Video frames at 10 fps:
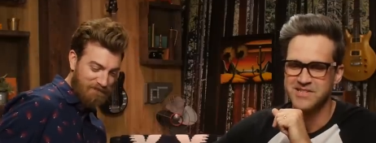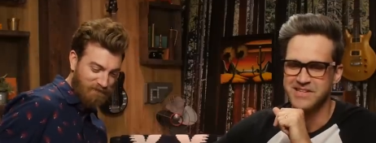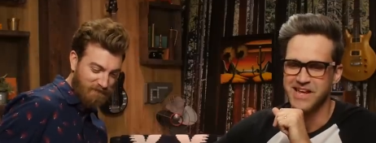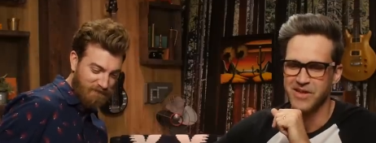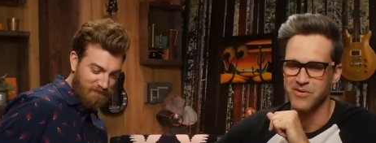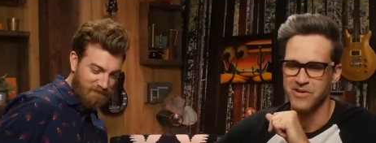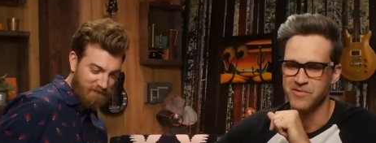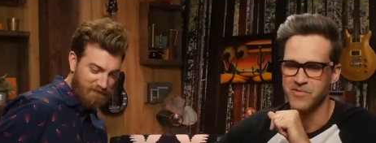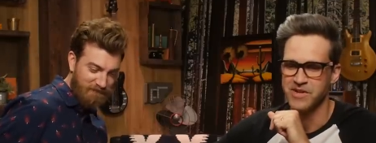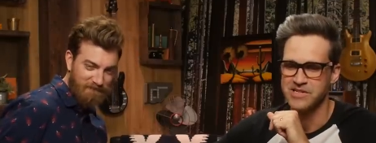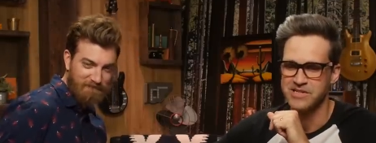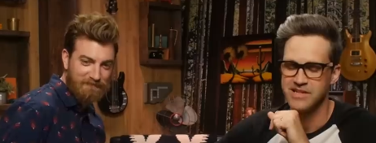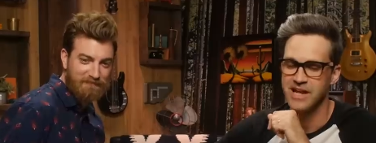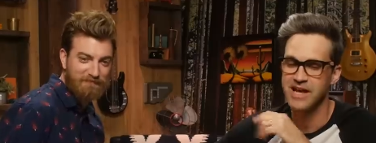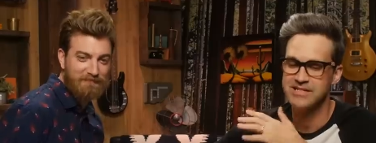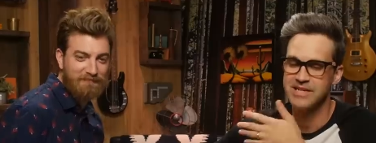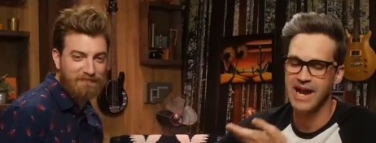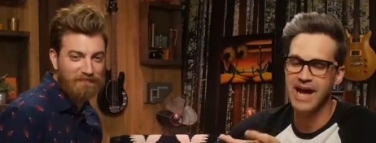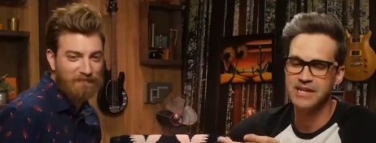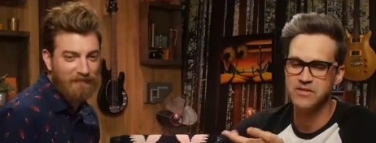Speaker 1: his Netherland region. Like I said,
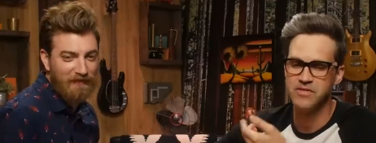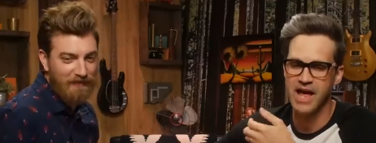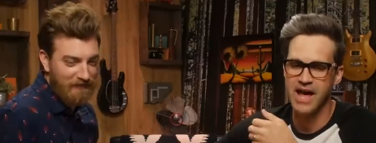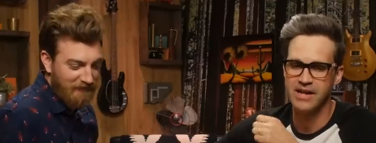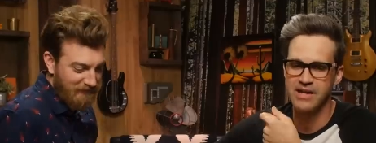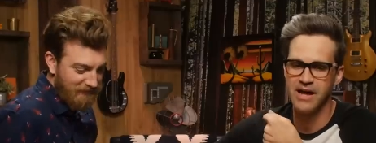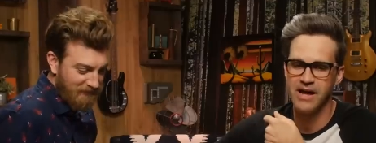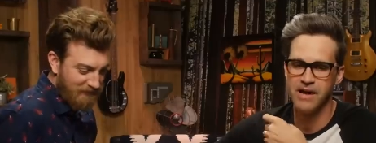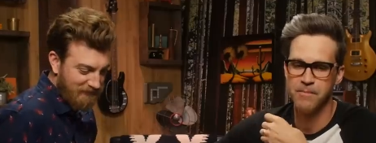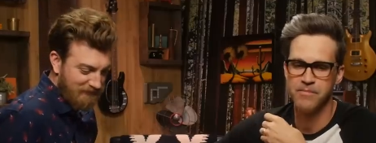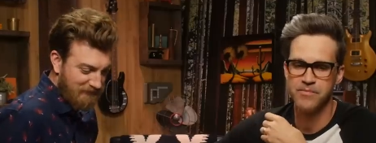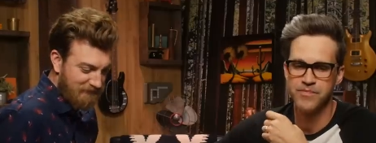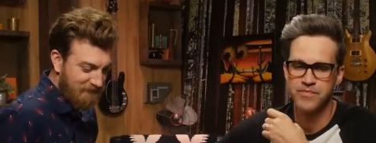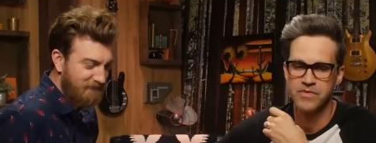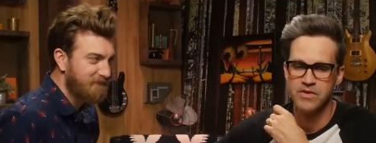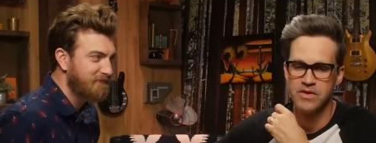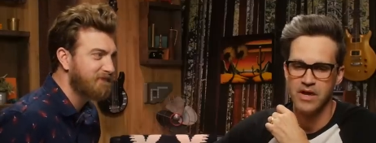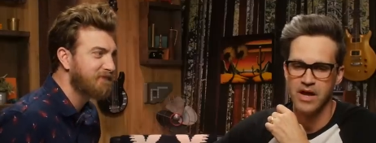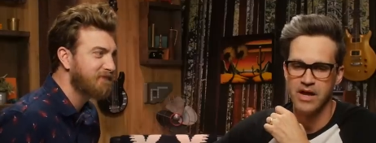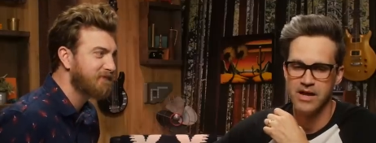I do that, um,
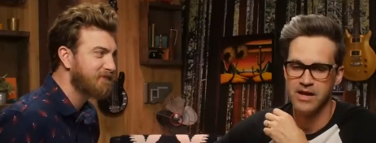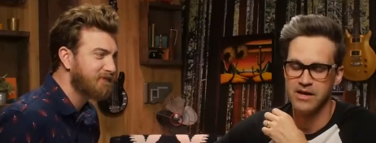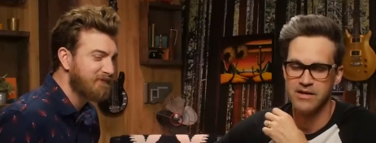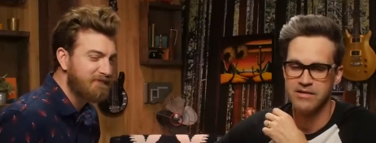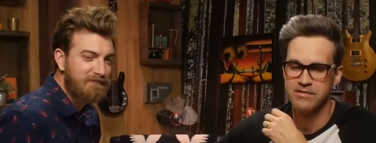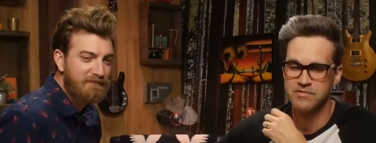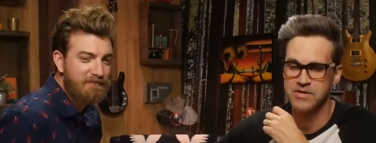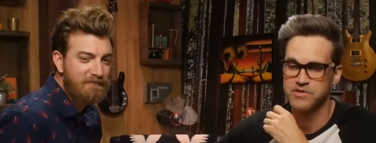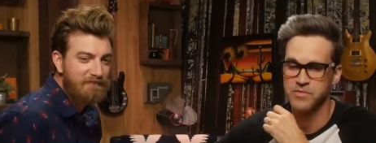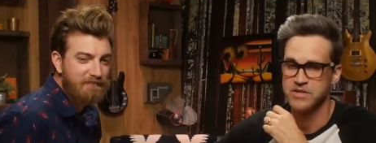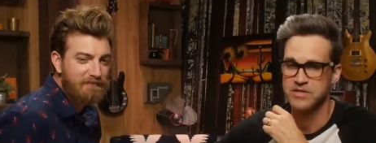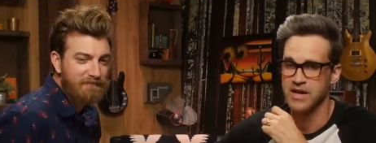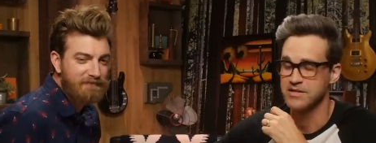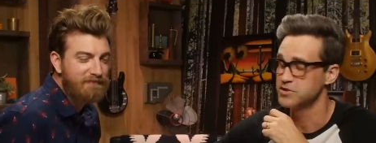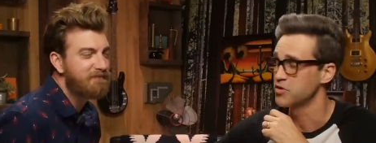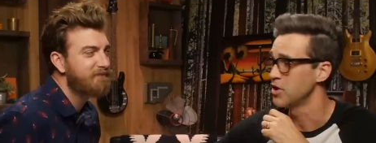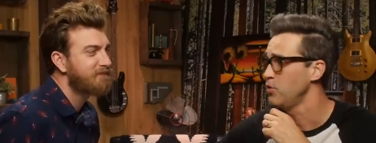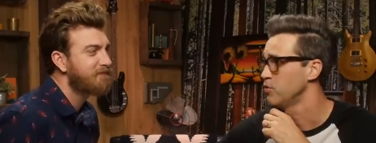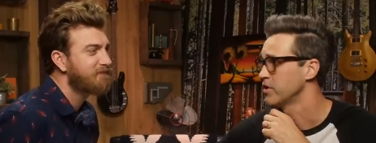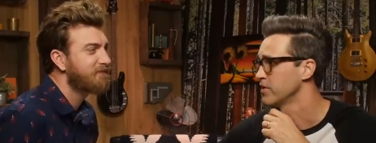uh, especially when it's gotten so
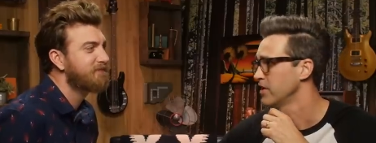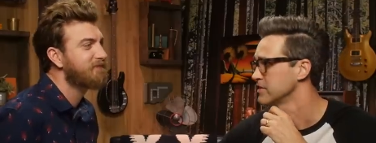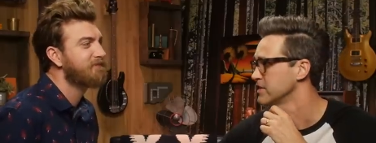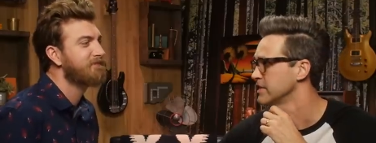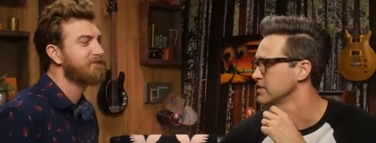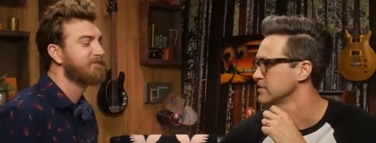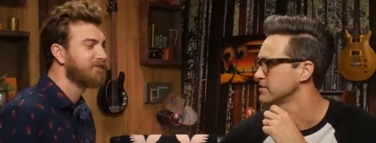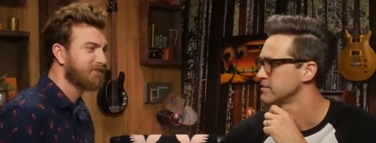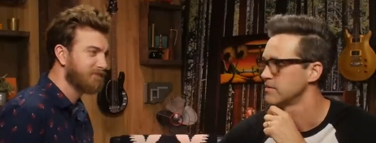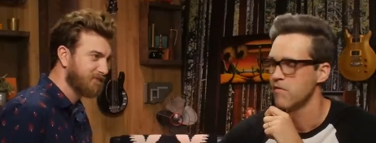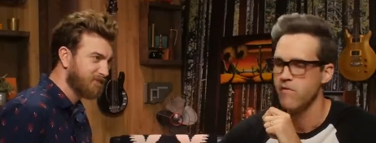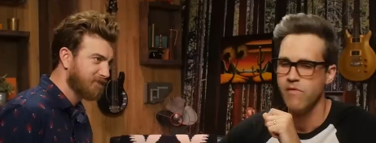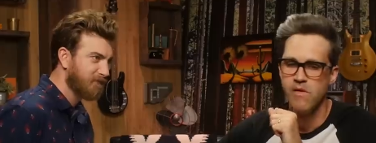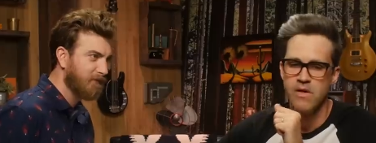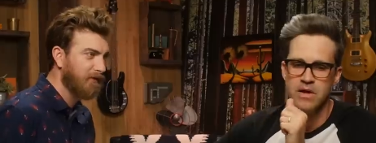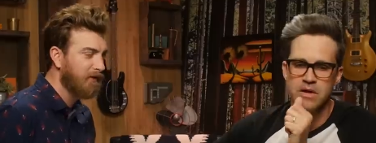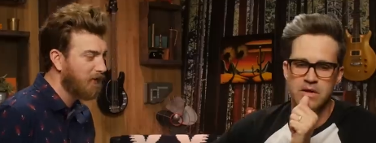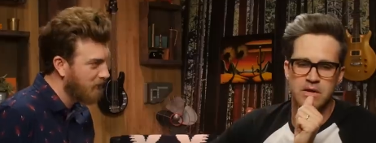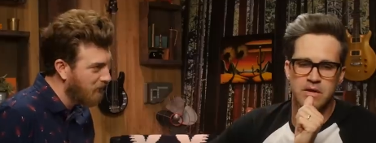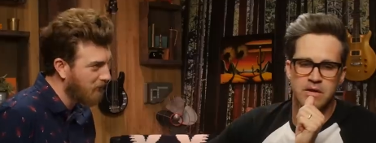cold here in Los Angeles.
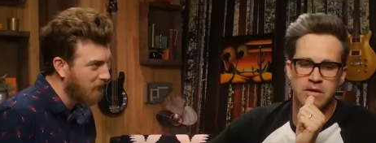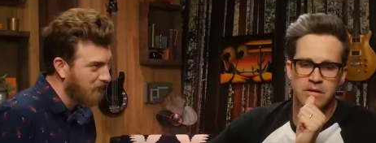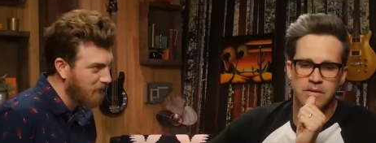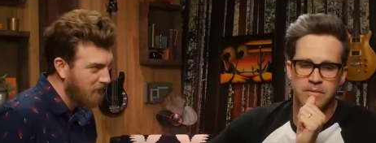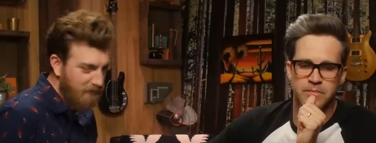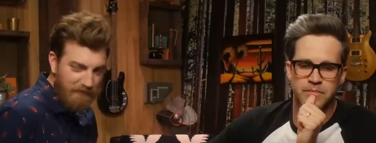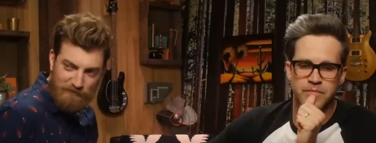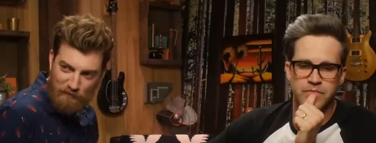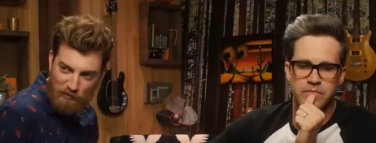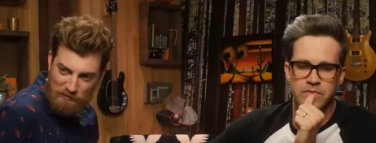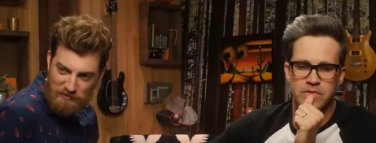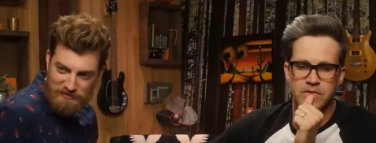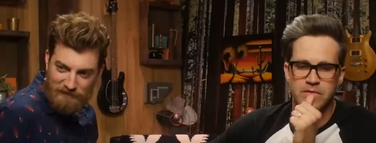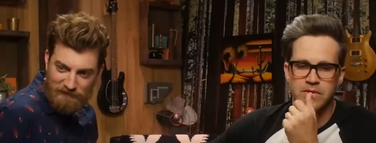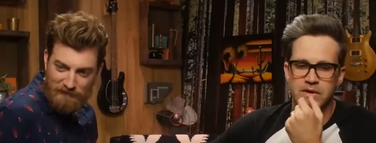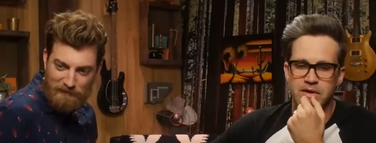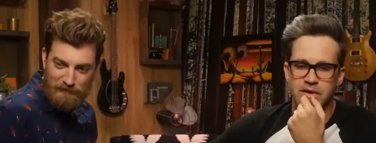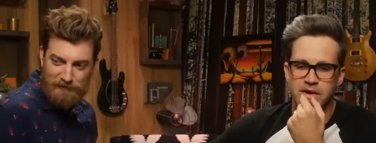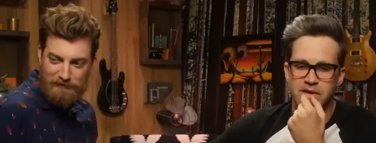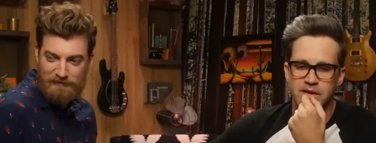Huh. Warm yourself up,
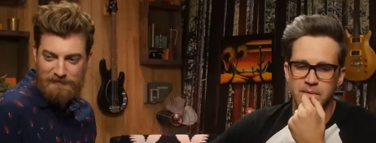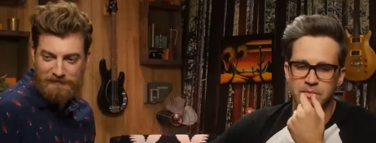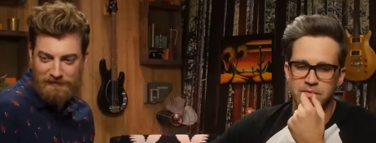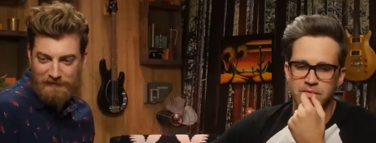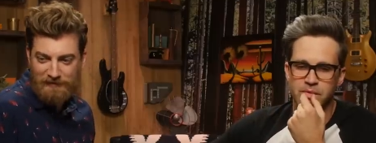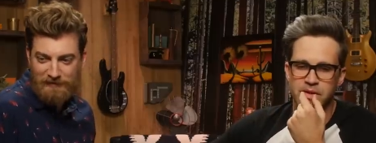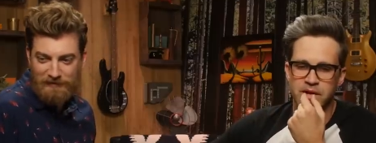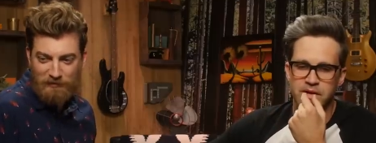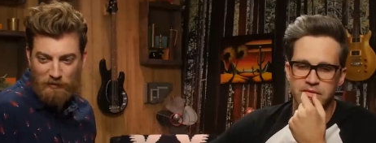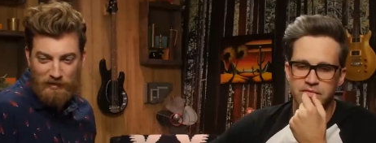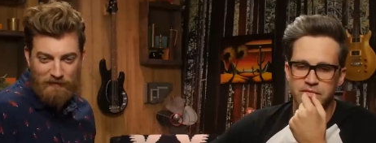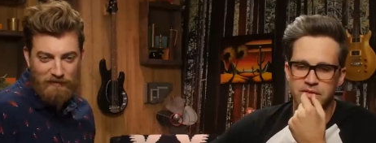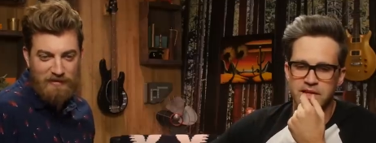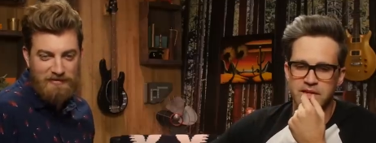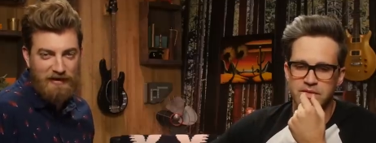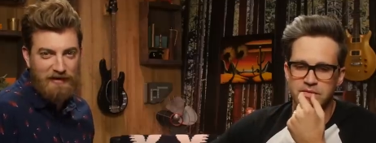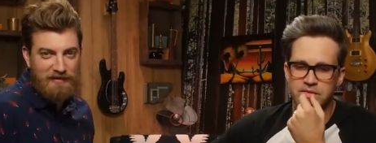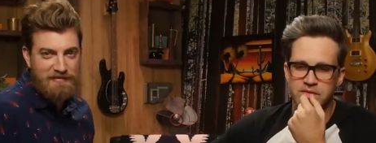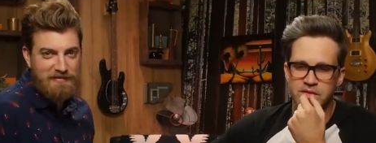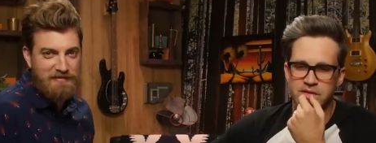huh? A couple score. Whatever Phoenix. it
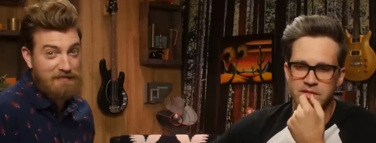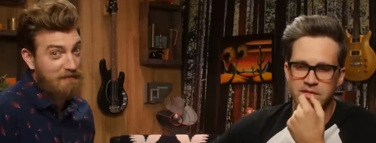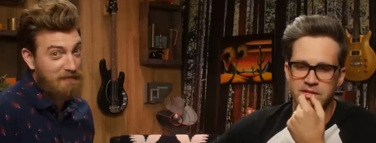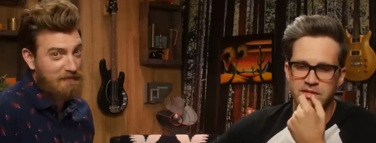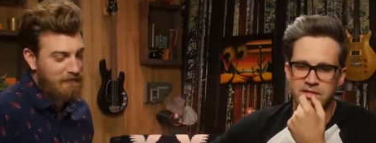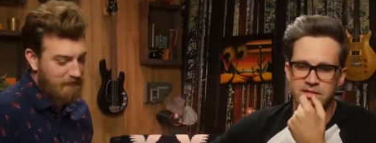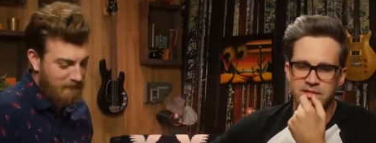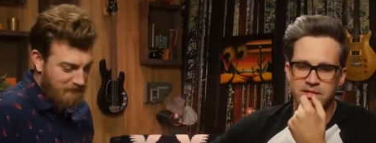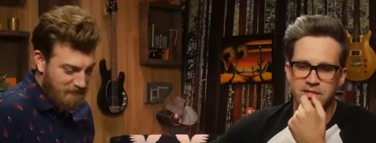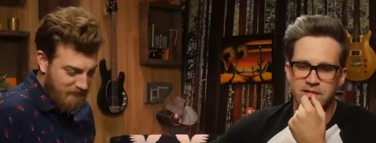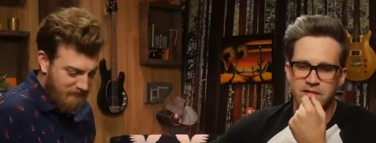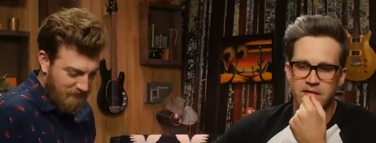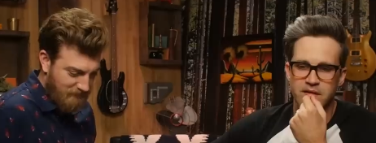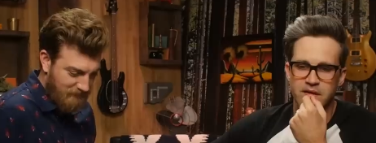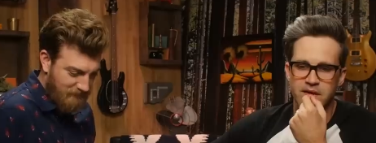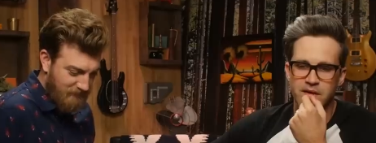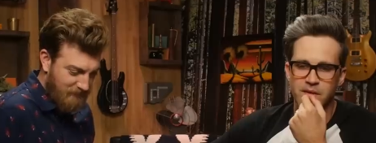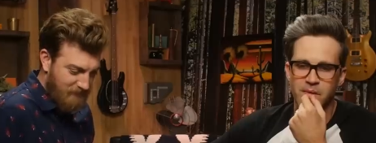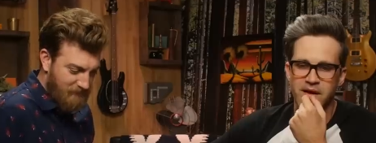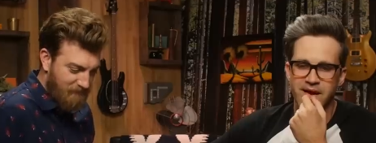takes. You
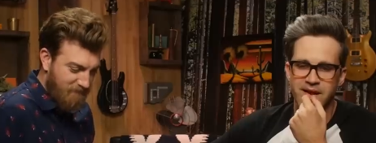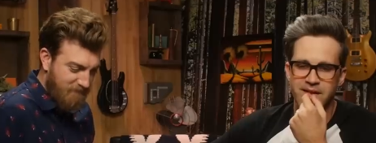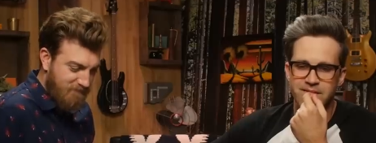know what?